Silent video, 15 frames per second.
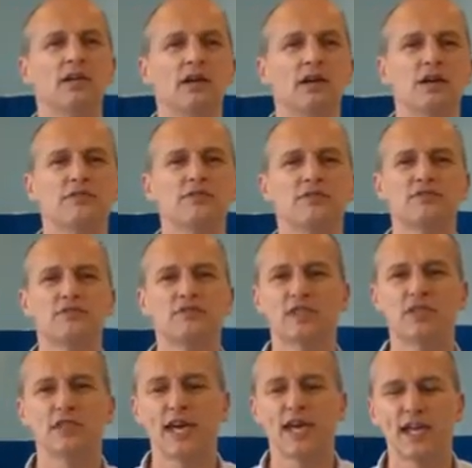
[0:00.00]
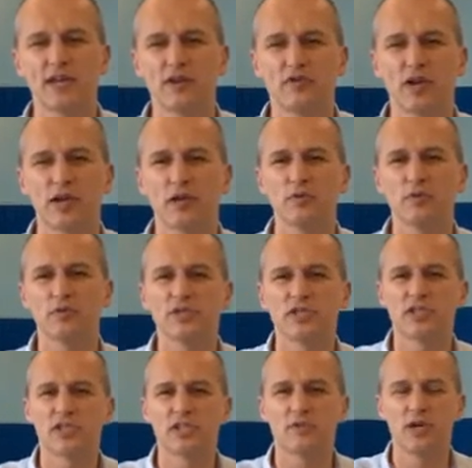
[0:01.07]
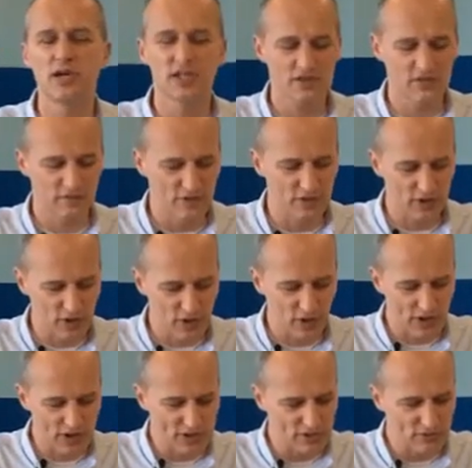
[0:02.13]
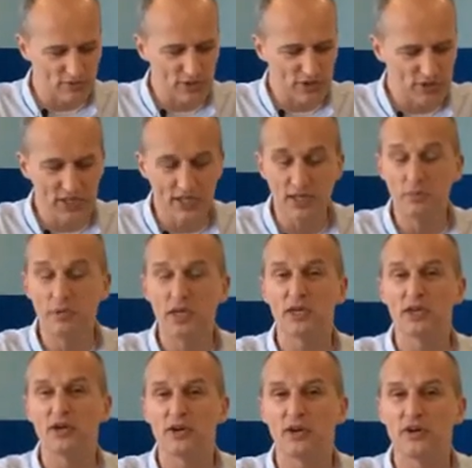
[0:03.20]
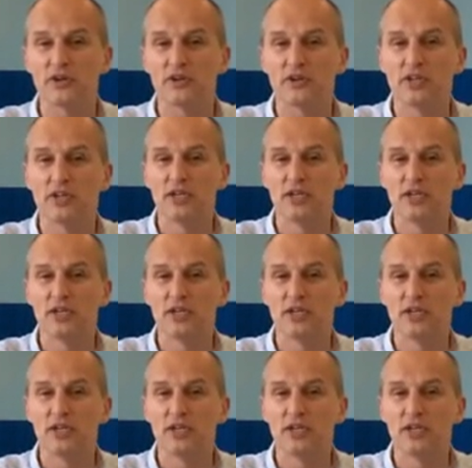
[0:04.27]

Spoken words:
to that incredible situation, for God is a redeeming God